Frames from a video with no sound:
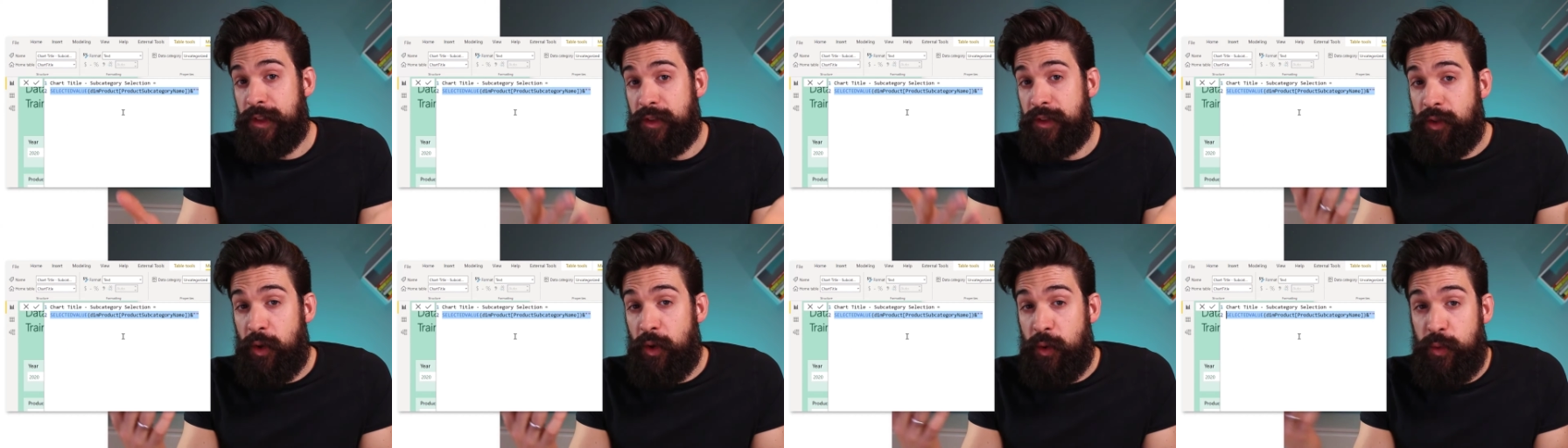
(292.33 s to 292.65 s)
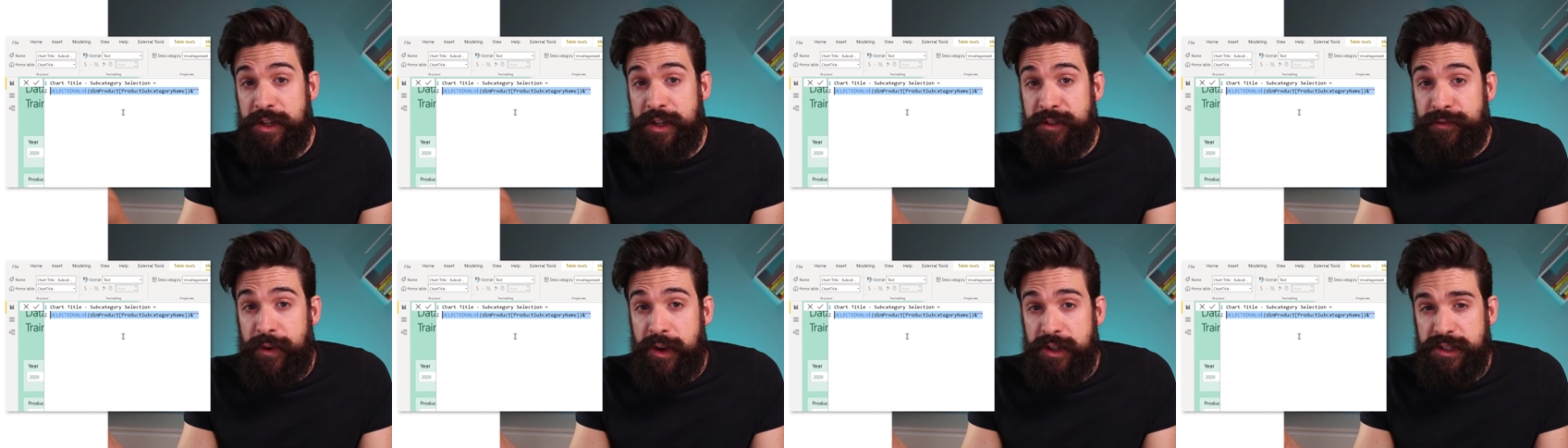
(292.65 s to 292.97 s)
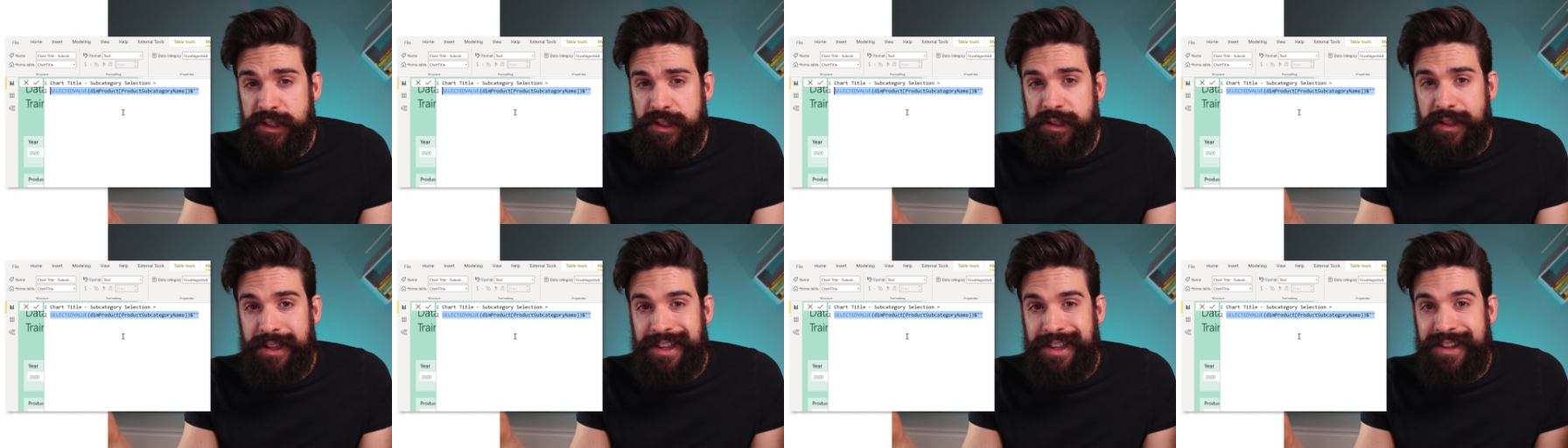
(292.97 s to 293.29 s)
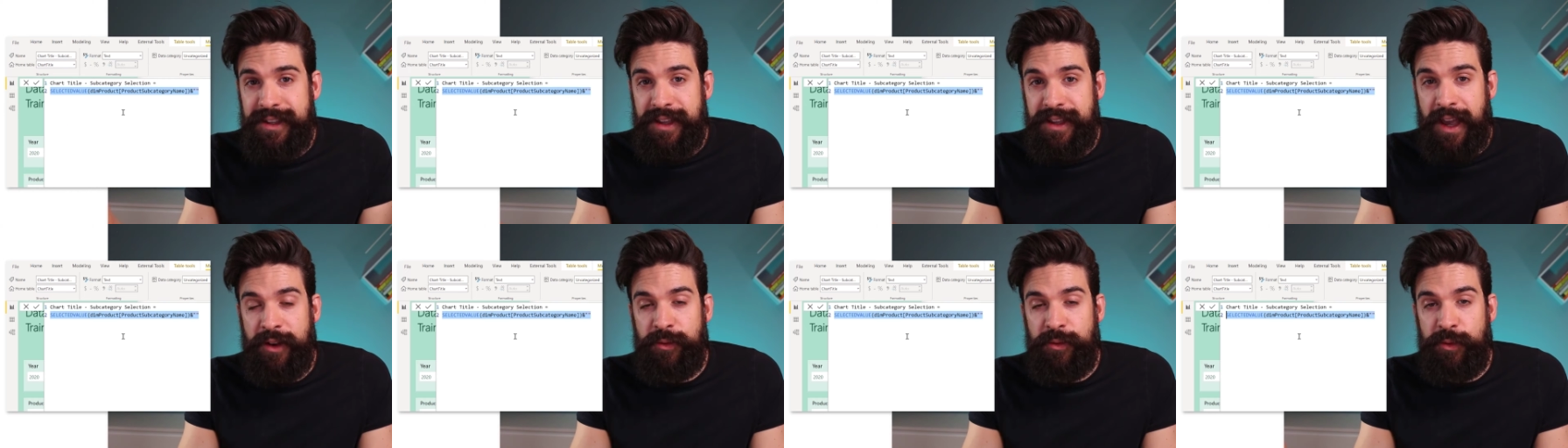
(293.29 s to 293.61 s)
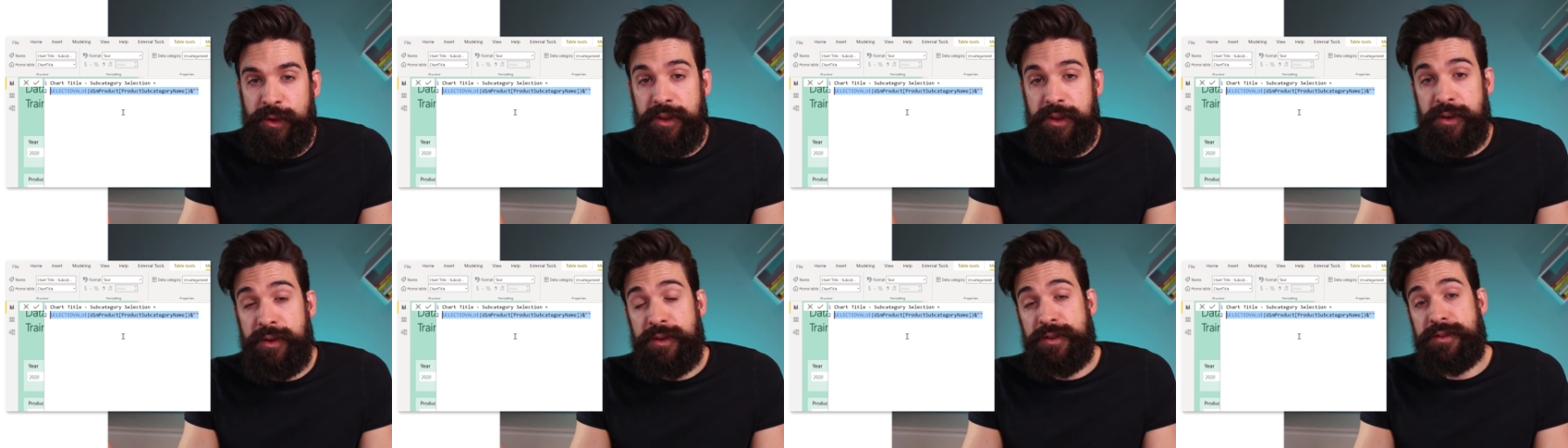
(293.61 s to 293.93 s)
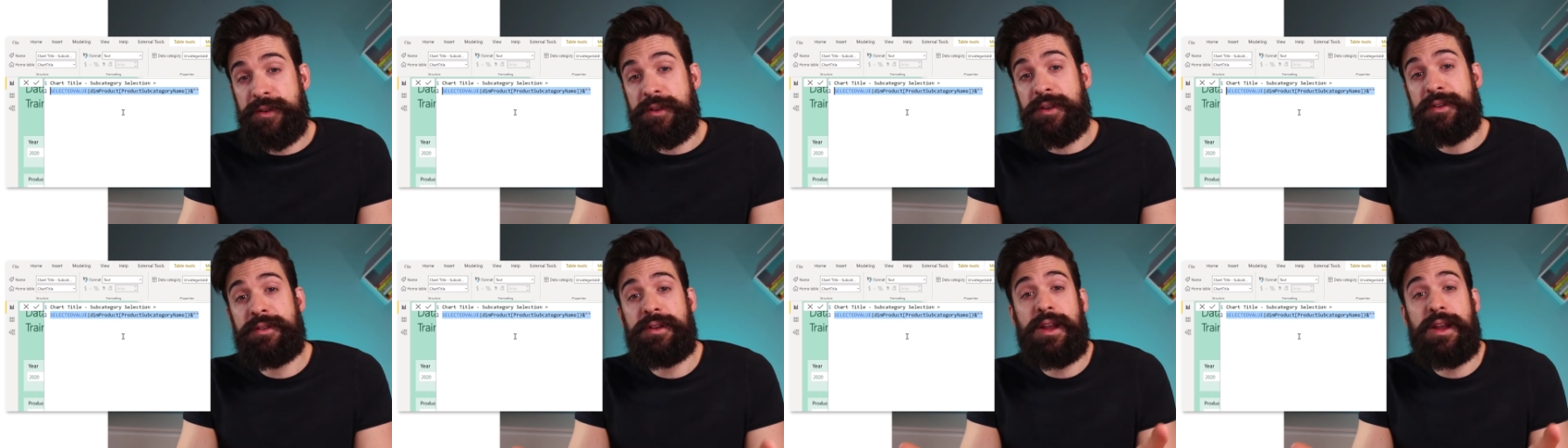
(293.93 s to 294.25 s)
So which function can we
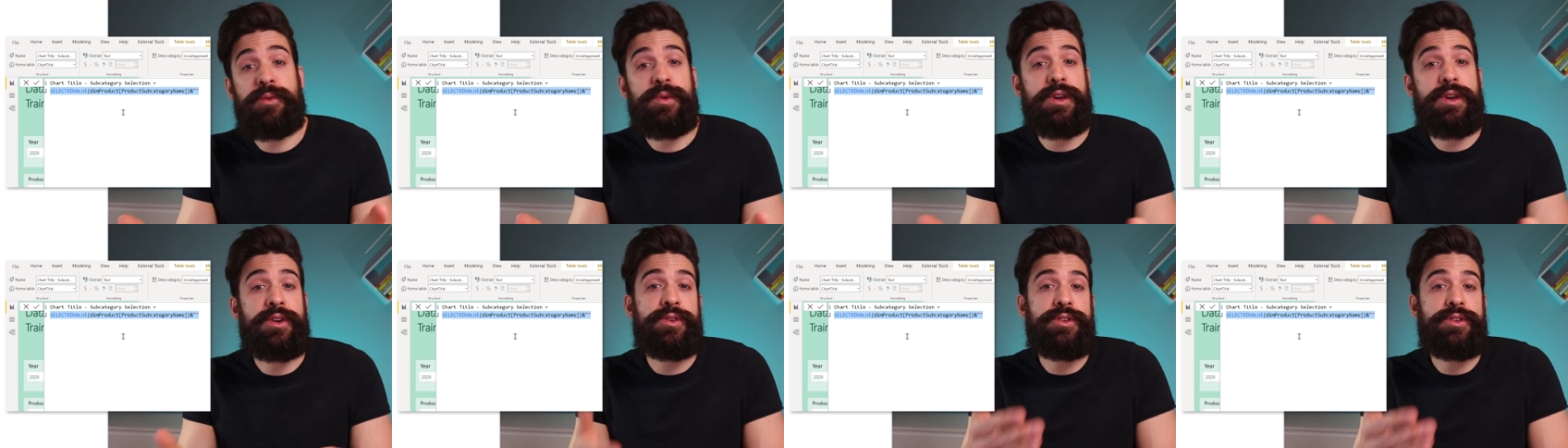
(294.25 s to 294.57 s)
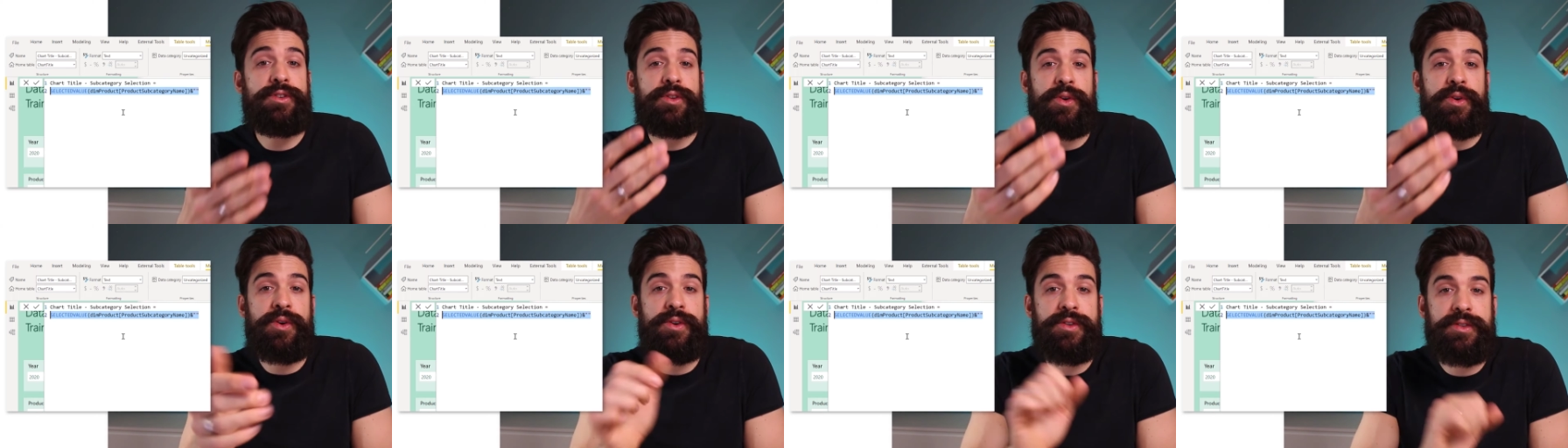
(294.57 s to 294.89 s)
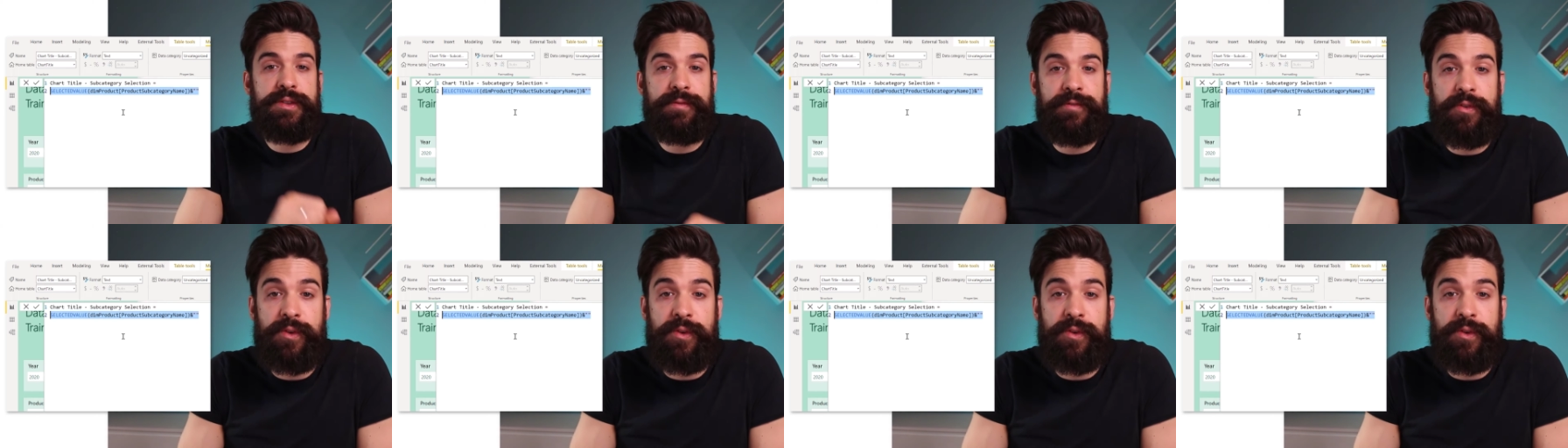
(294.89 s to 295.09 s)
use? Now we could use,